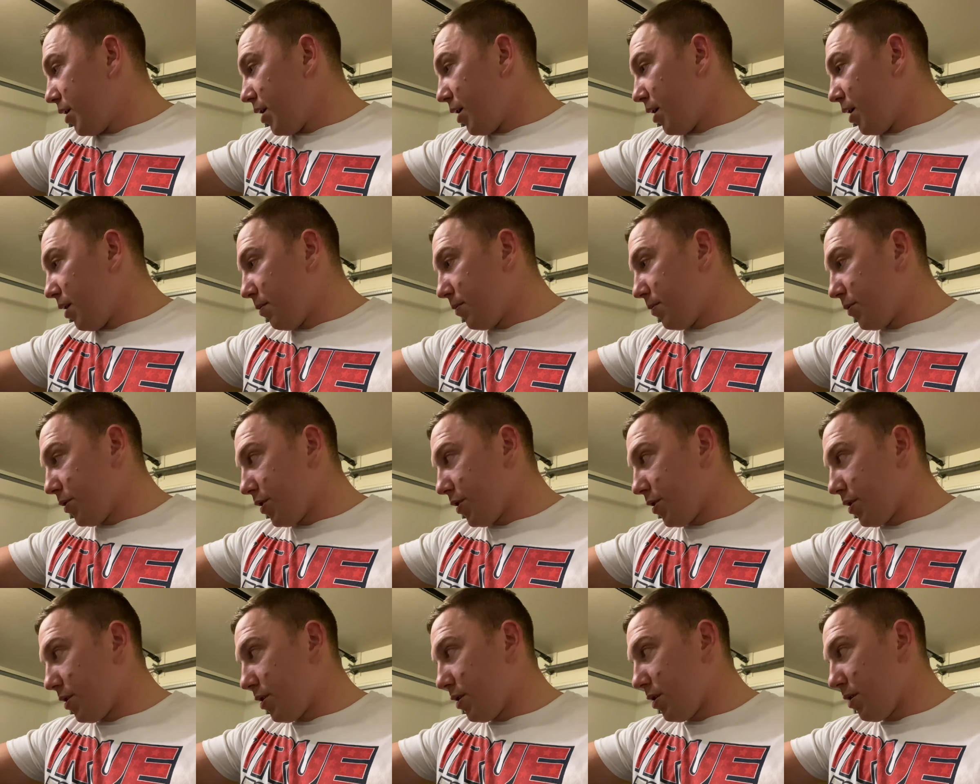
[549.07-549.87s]
I'm
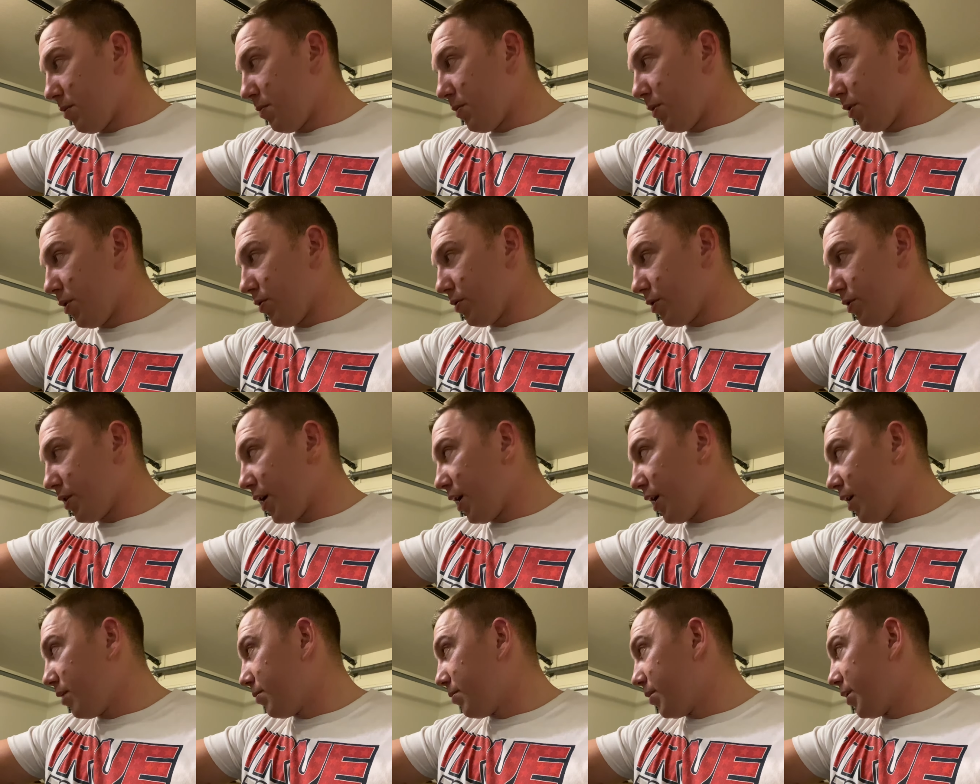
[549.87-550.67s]
a little
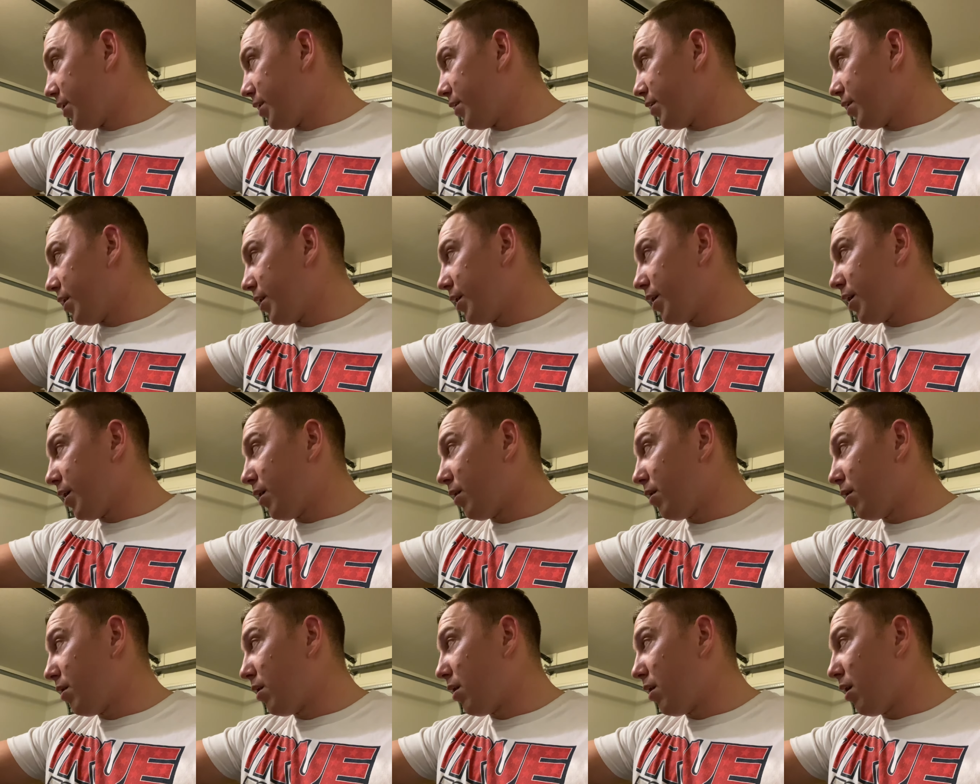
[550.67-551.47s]
scatterbrained right
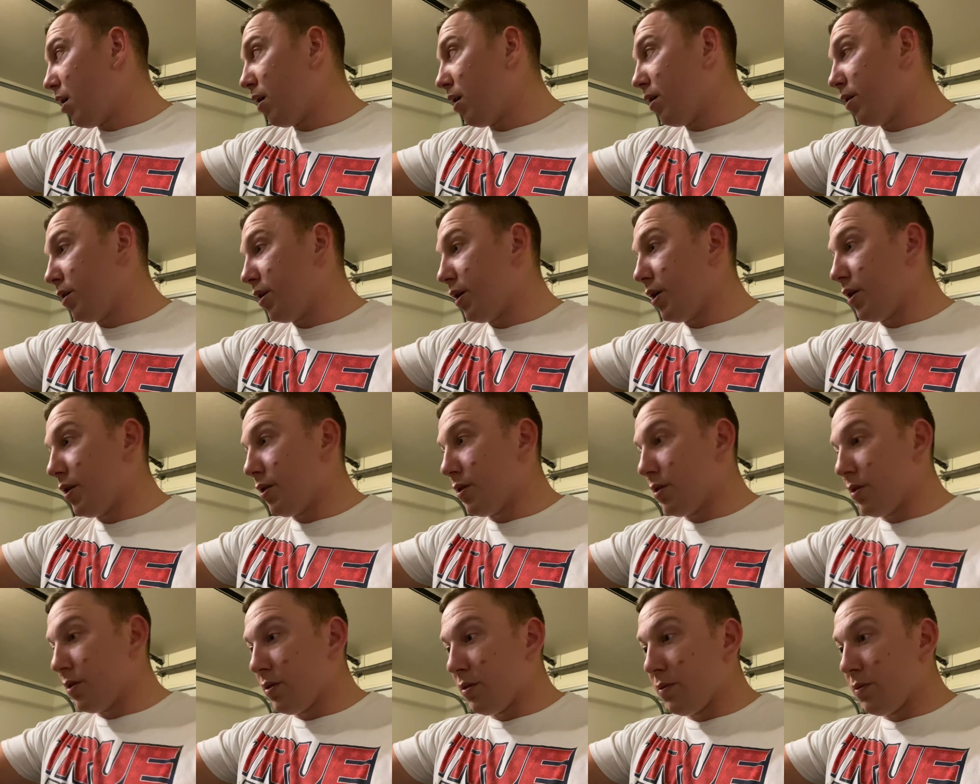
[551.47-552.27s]
now. Holidays
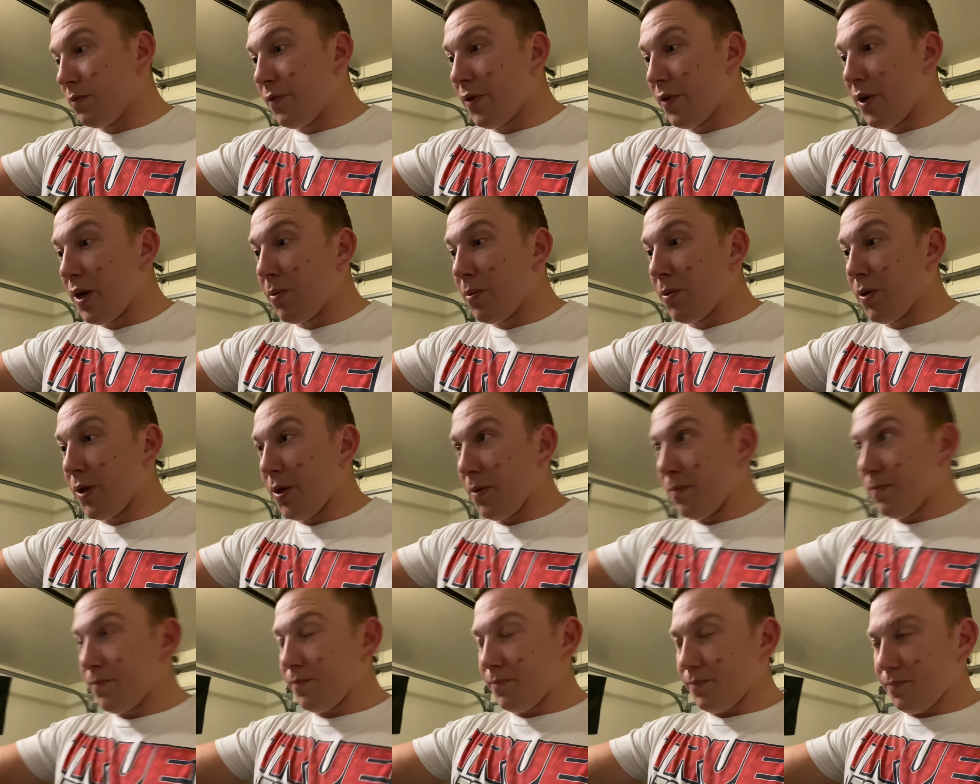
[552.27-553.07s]
and family,
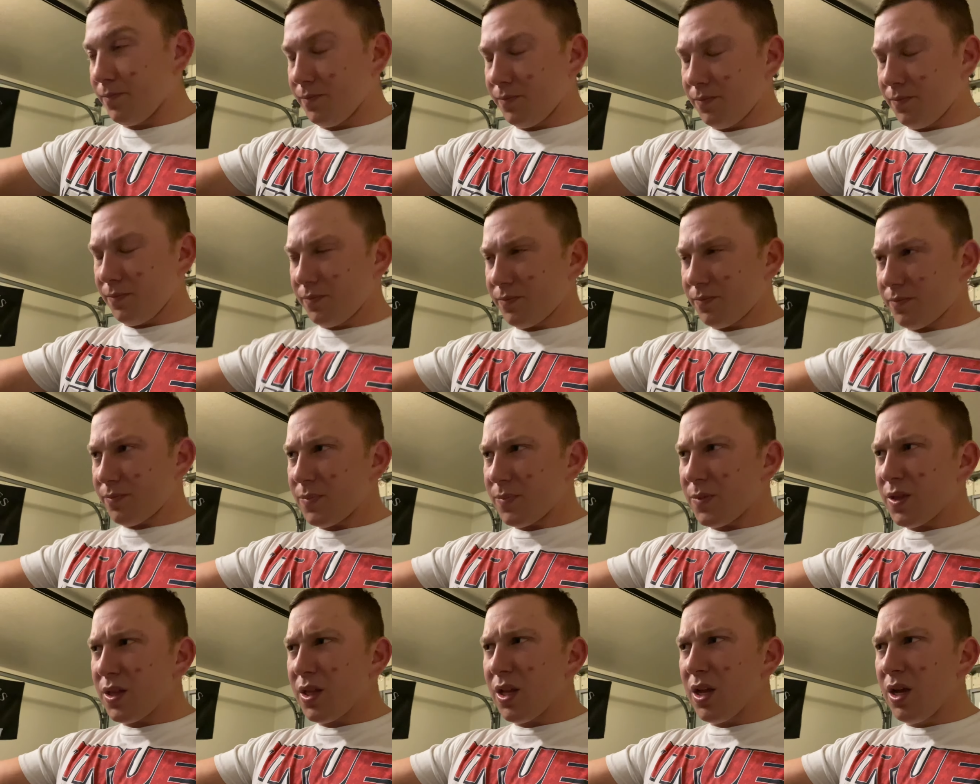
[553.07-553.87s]

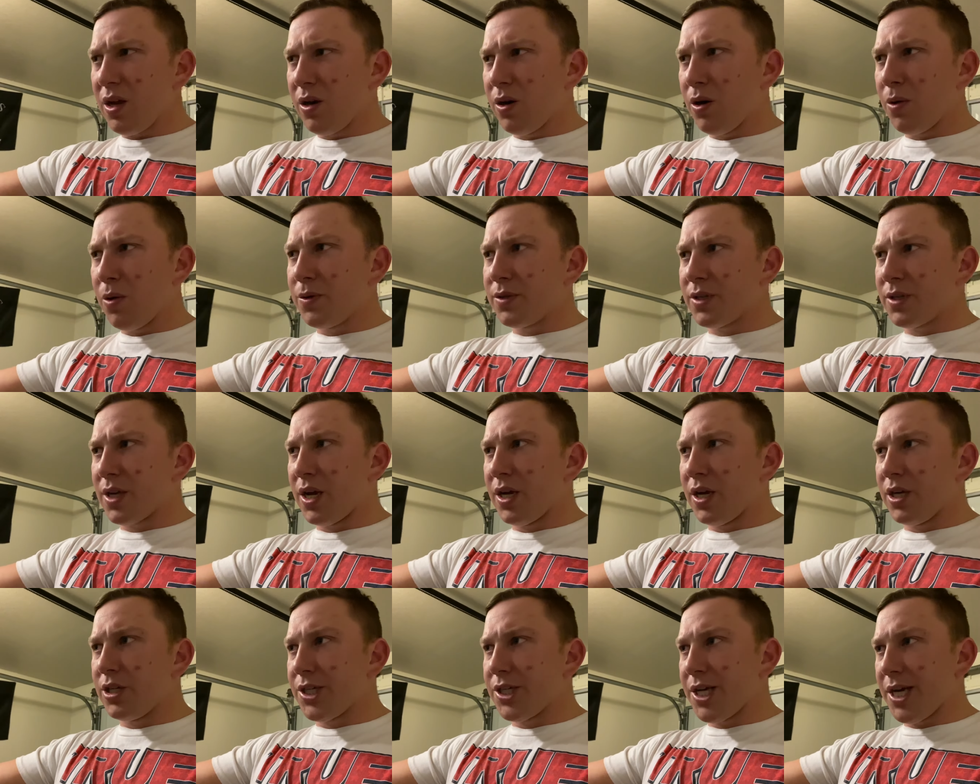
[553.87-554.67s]
it always
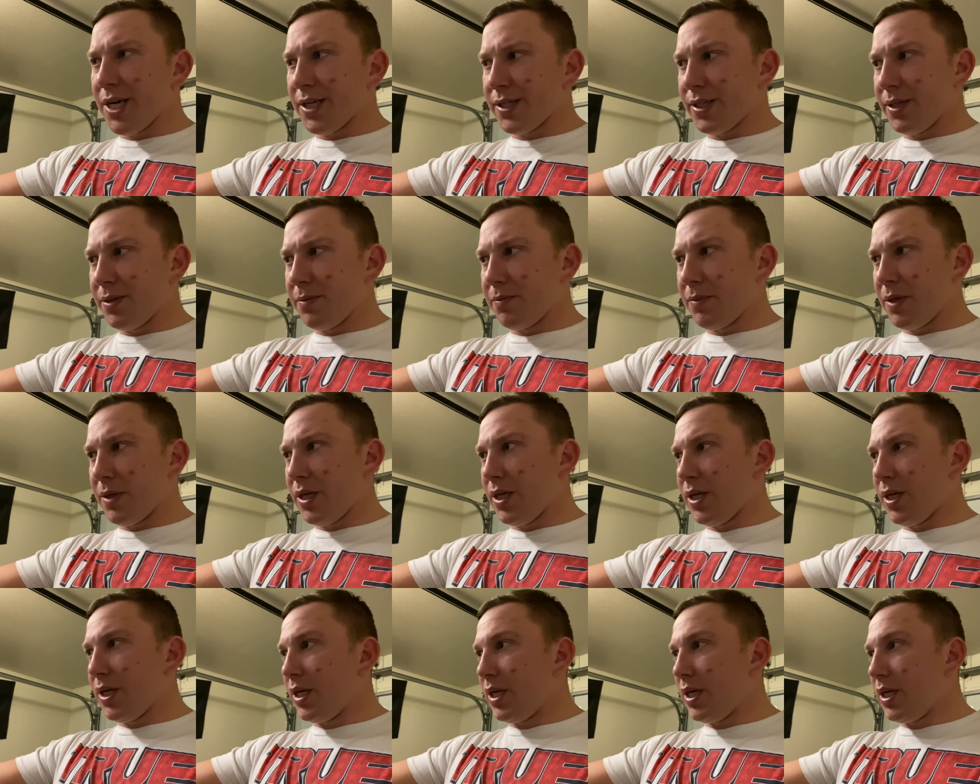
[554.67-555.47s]
kind of jacks up
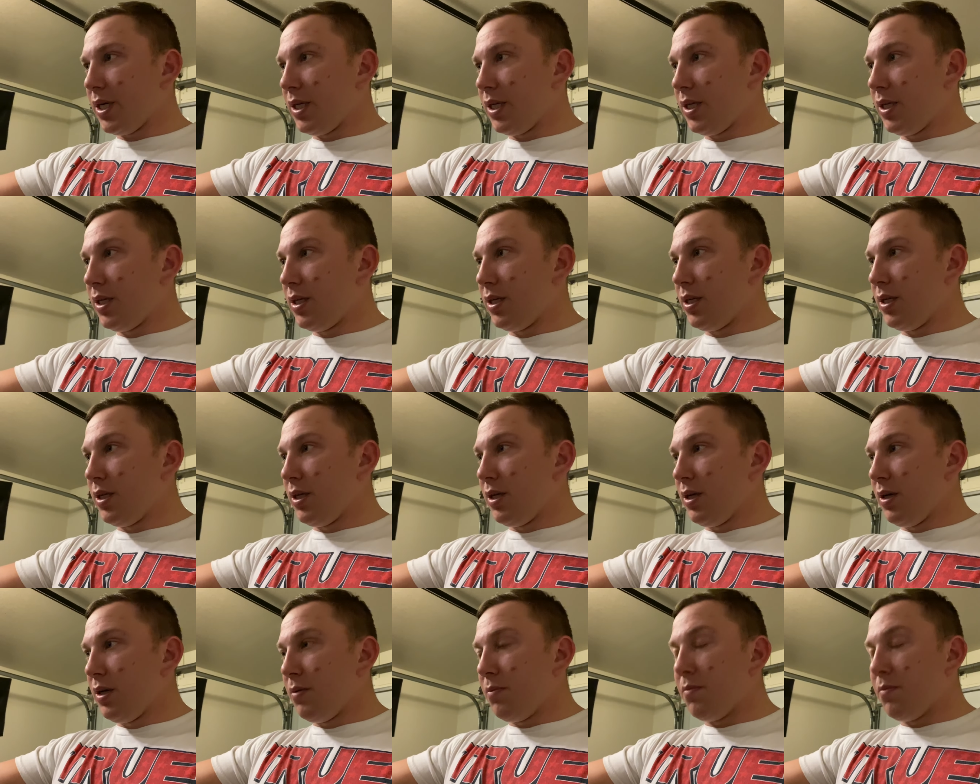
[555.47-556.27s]
my
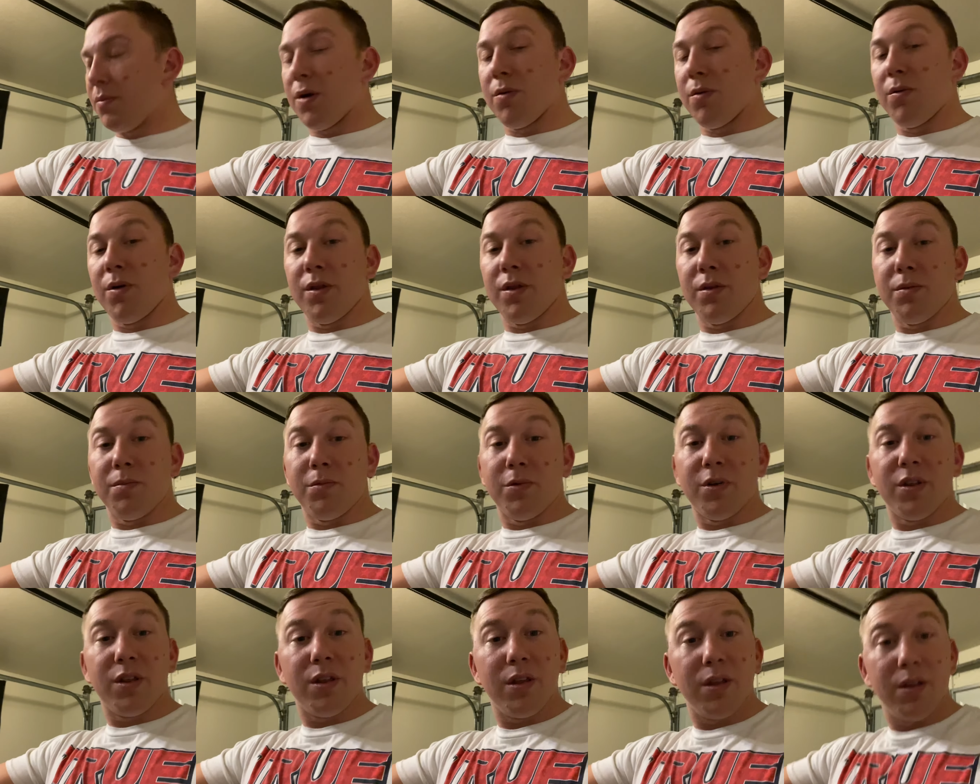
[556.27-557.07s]
rhythm
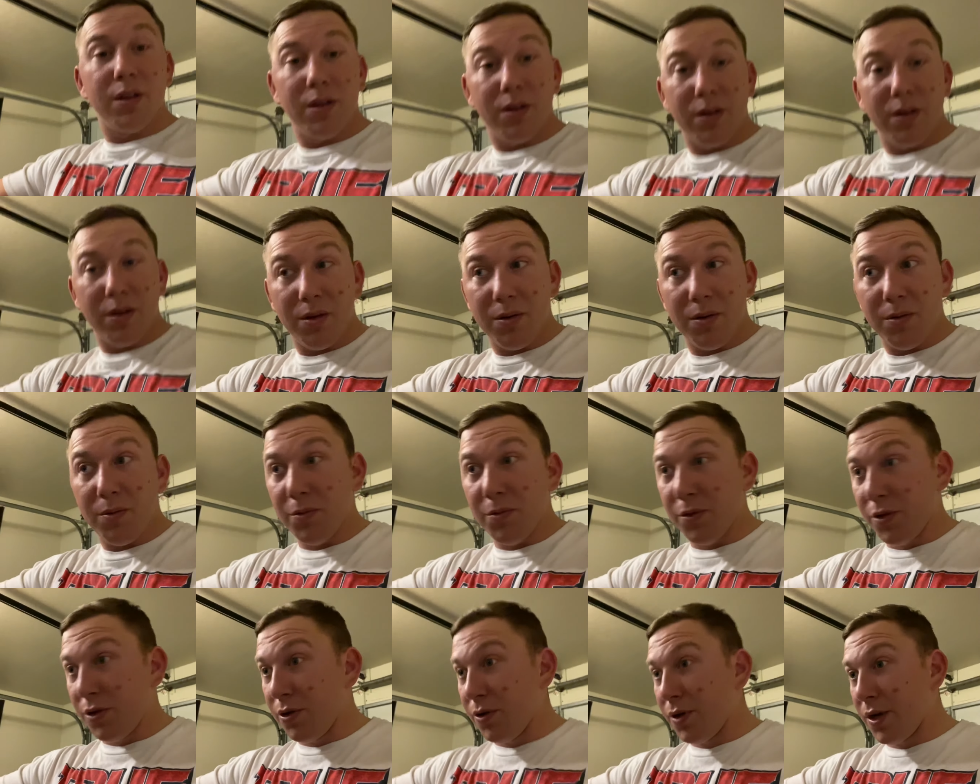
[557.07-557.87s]

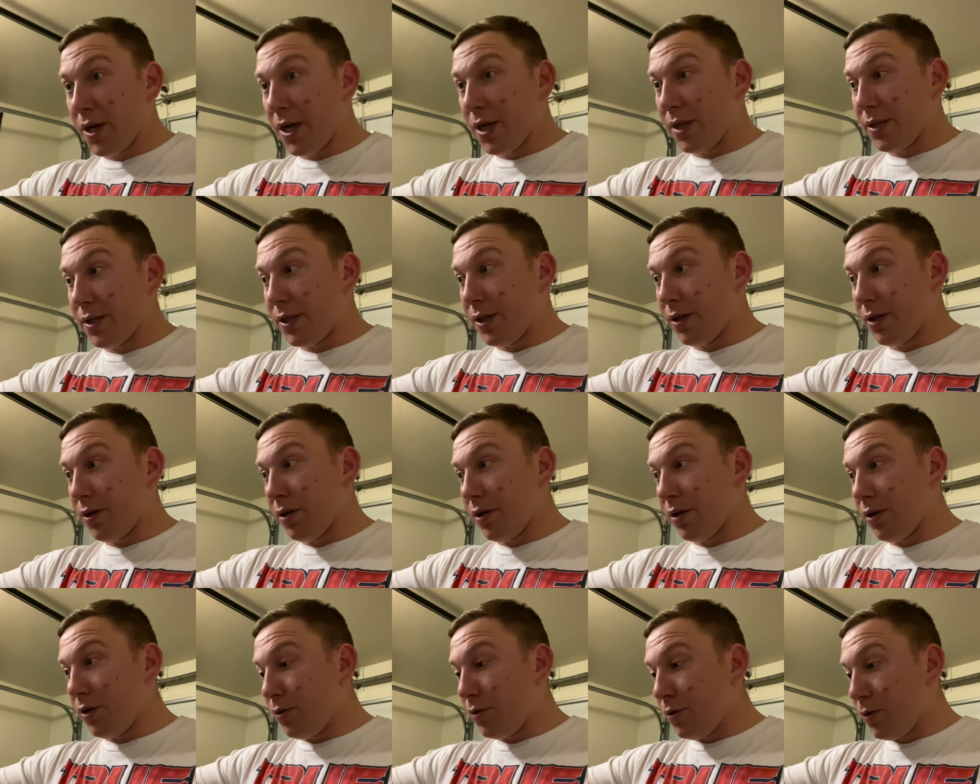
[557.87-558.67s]
with you guys here
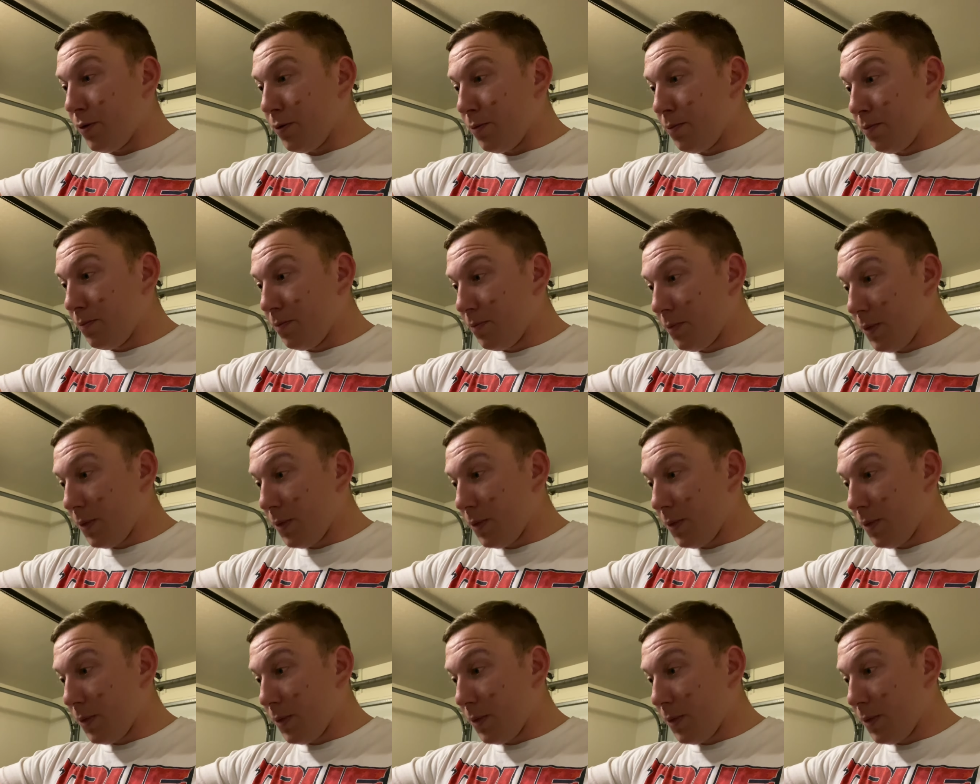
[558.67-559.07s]
on YouTube.